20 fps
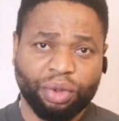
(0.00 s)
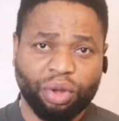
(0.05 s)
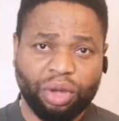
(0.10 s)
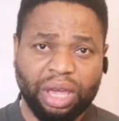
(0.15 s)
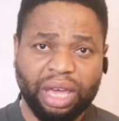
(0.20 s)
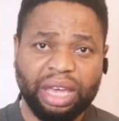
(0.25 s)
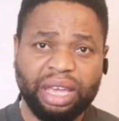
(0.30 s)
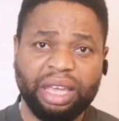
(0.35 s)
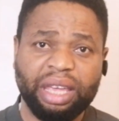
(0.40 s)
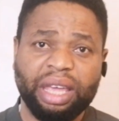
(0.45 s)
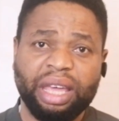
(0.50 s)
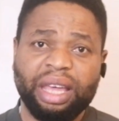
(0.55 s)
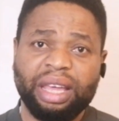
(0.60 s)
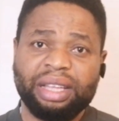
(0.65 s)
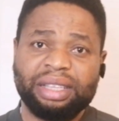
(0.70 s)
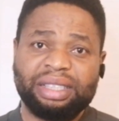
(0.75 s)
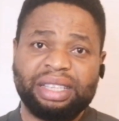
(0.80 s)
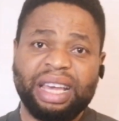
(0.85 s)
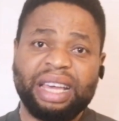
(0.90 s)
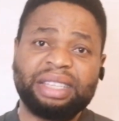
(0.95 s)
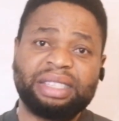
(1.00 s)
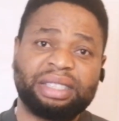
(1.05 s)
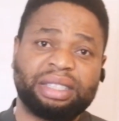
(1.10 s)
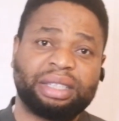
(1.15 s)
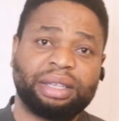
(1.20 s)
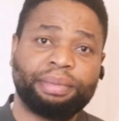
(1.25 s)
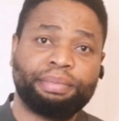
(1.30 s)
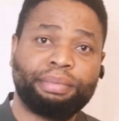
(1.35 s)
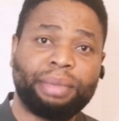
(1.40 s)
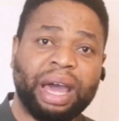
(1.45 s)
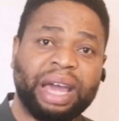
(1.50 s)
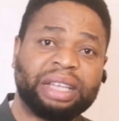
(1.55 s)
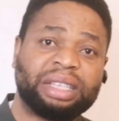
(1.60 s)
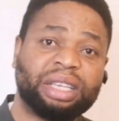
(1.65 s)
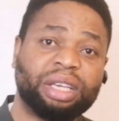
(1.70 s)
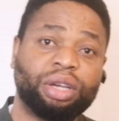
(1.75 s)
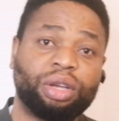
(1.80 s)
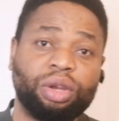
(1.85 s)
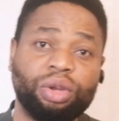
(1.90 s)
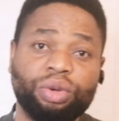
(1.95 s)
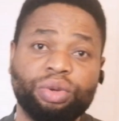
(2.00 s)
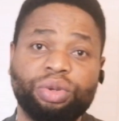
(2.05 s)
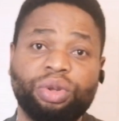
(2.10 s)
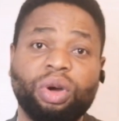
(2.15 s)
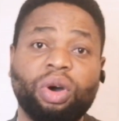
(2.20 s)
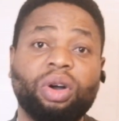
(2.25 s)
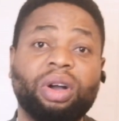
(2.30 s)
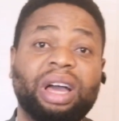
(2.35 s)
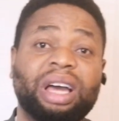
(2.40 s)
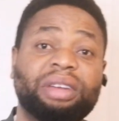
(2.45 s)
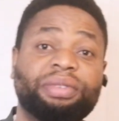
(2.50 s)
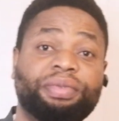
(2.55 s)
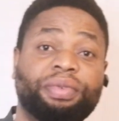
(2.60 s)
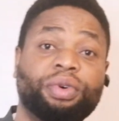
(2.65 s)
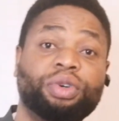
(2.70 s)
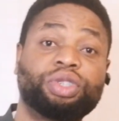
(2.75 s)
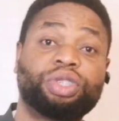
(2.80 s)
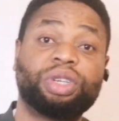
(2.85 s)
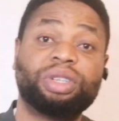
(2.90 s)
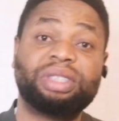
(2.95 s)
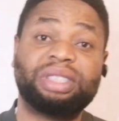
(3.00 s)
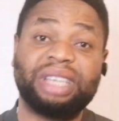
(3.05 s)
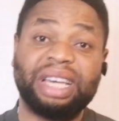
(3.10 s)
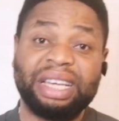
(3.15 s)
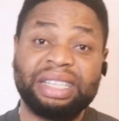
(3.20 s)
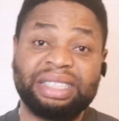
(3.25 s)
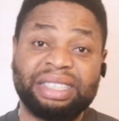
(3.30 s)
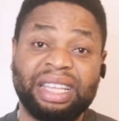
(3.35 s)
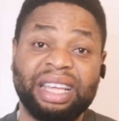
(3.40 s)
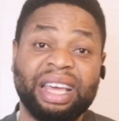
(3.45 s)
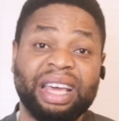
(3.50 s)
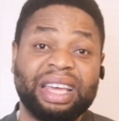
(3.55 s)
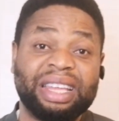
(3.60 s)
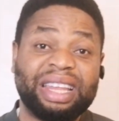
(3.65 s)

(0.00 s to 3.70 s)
Okay, tests might include organ function tests